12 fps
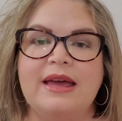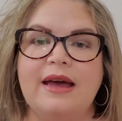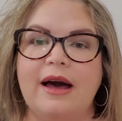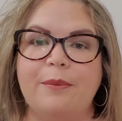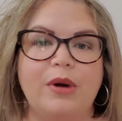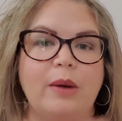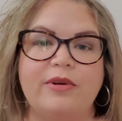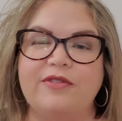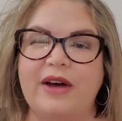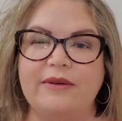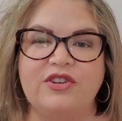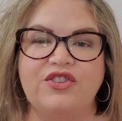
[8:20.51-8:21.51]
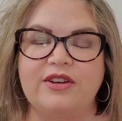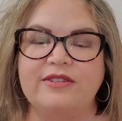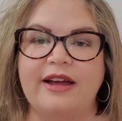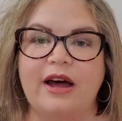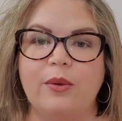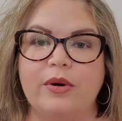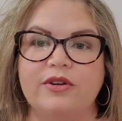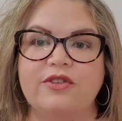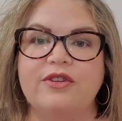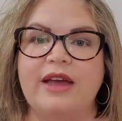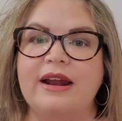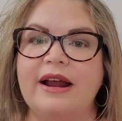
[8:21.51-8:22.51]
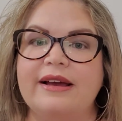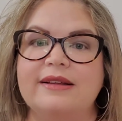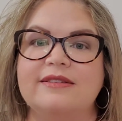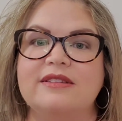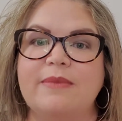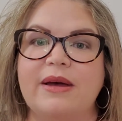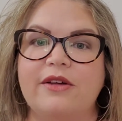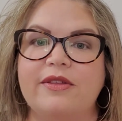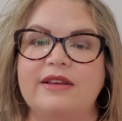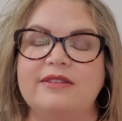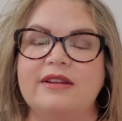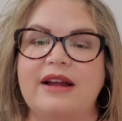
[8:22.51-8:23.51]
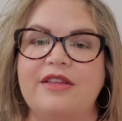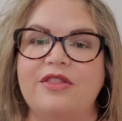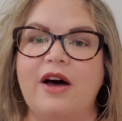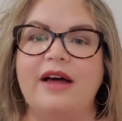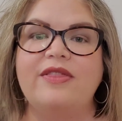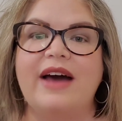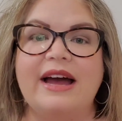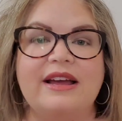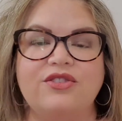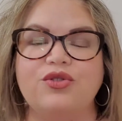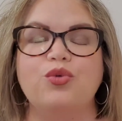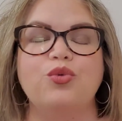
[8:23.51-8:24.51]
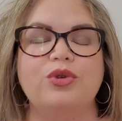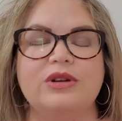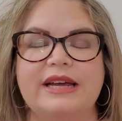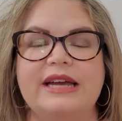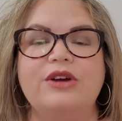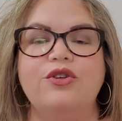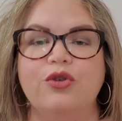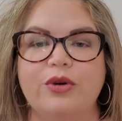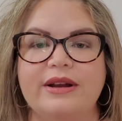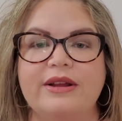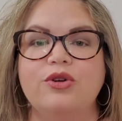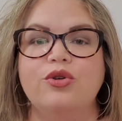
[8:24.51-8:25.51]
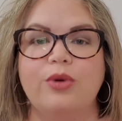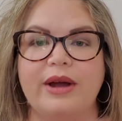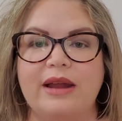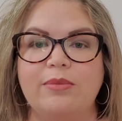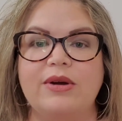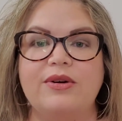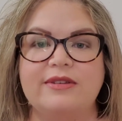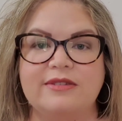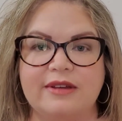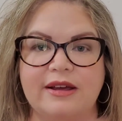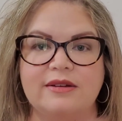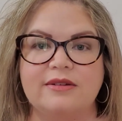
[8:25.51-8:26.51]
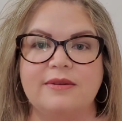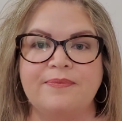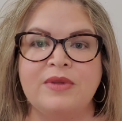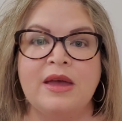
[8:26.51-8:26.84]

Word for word: uh, probably five or six hours, and I could smell this, and I thought that is a really good cranberry scent.